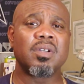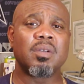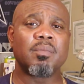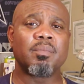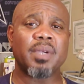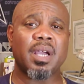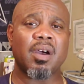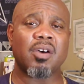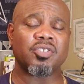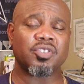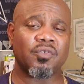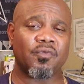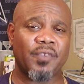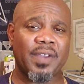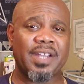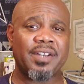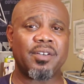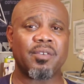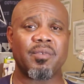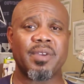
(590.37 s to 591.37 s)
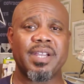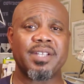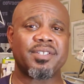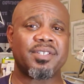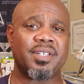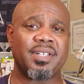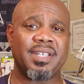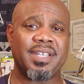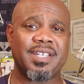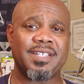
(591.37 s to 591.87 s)
because of Van Der Esch
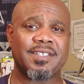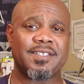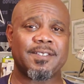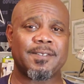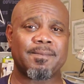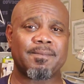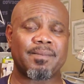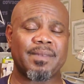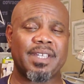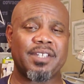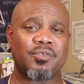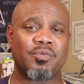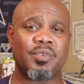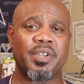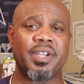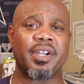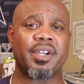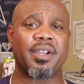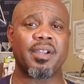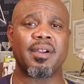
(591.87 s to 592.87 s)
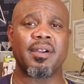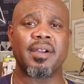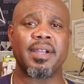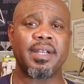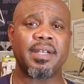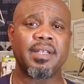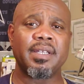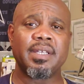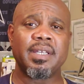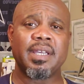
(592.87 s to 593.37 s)
and his reoccurring
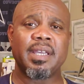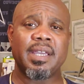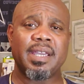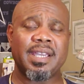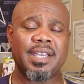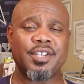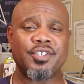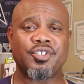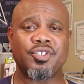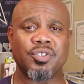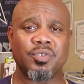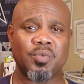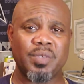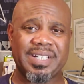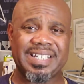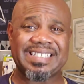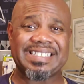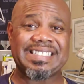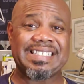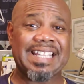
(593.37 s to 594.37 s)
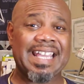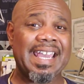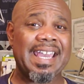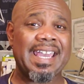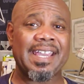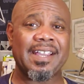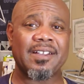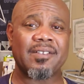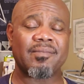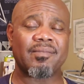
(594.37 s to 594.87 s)
issues with his
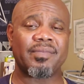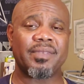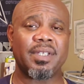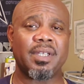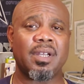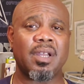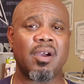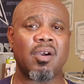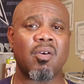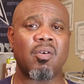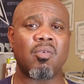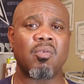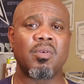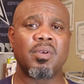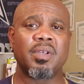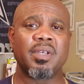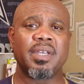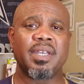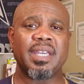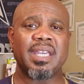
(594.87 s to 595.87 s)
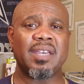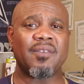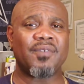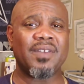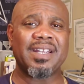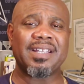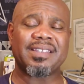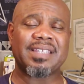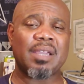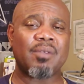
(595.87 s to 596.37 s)
neck, if
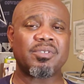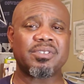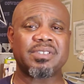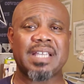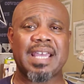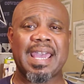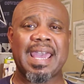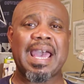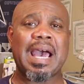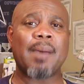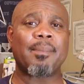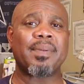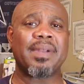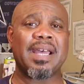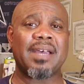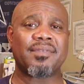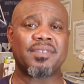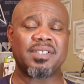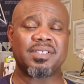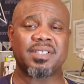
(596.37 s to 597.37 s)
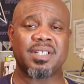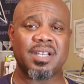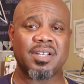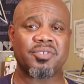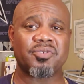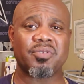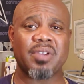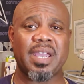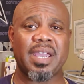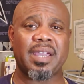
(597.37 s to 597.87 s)
anything was to happen after his
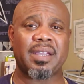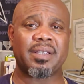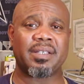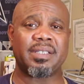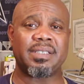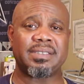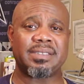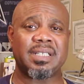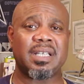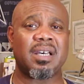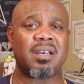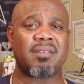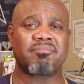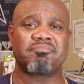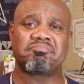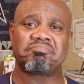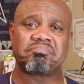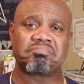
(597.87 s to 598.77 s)
contract is up,